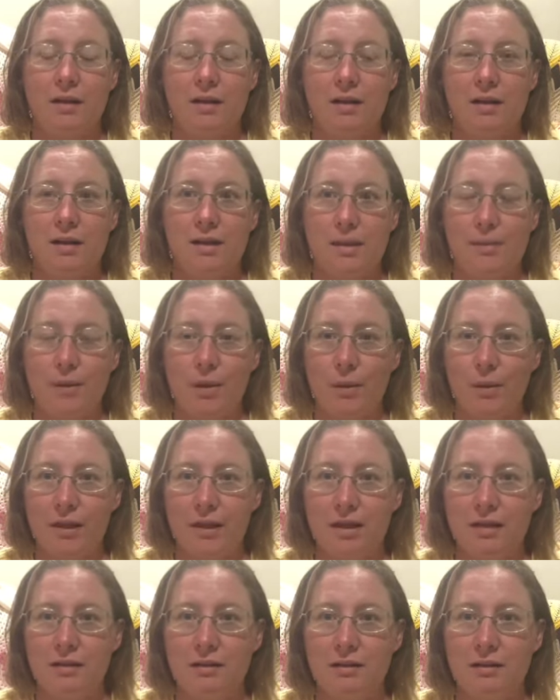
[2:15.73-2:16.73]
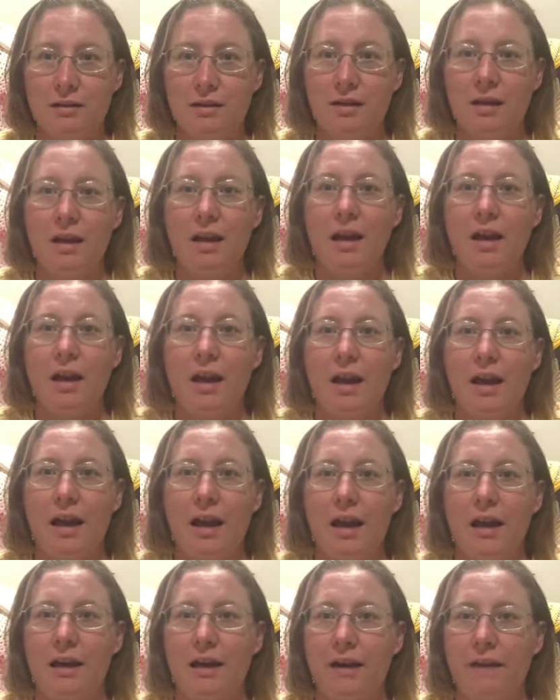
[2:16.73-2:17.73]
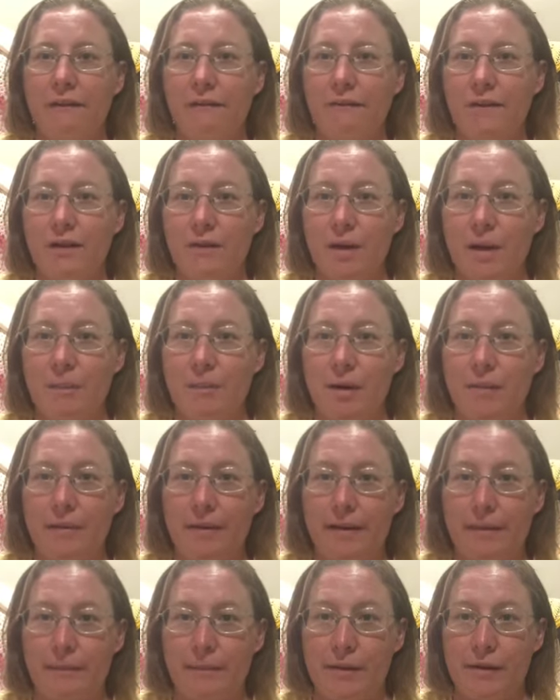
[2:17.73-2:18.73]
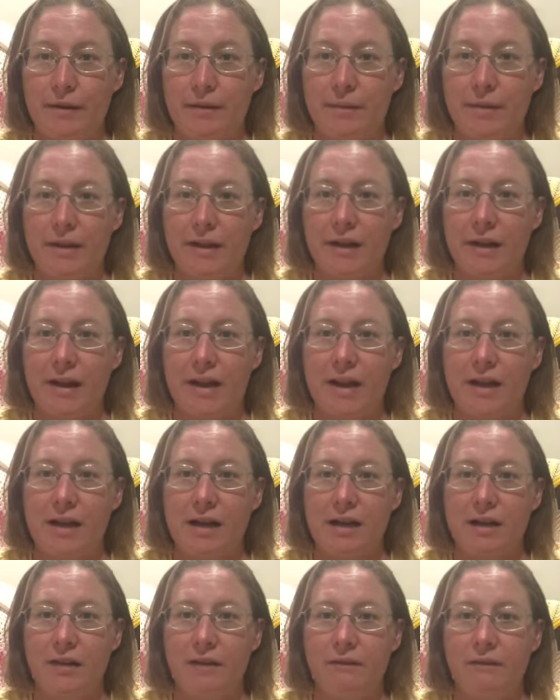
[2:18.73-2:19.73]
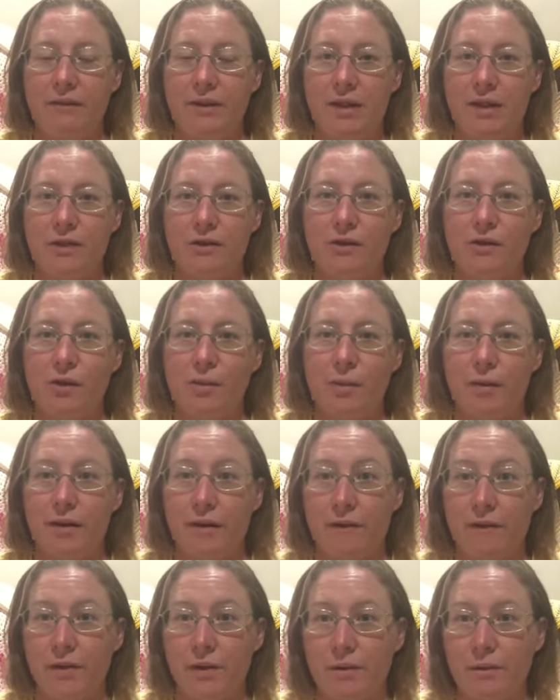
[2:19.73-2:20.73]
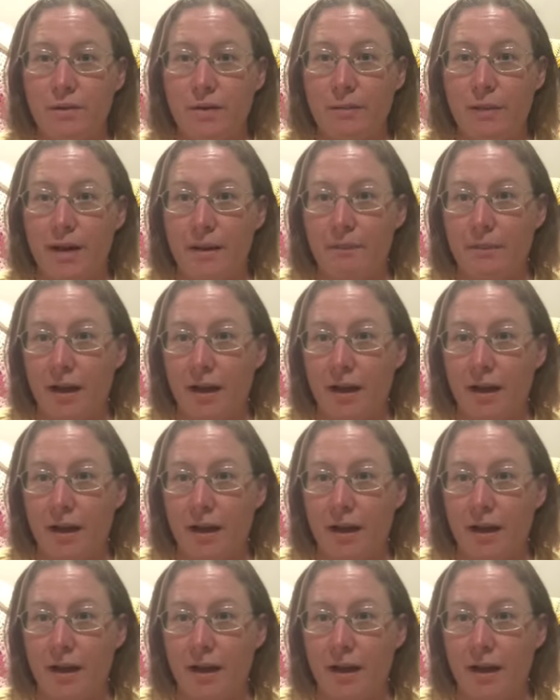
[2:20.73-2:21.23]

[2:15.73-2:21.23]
Summer Queen and by Mirabilia, and I finished Strawberry Fields by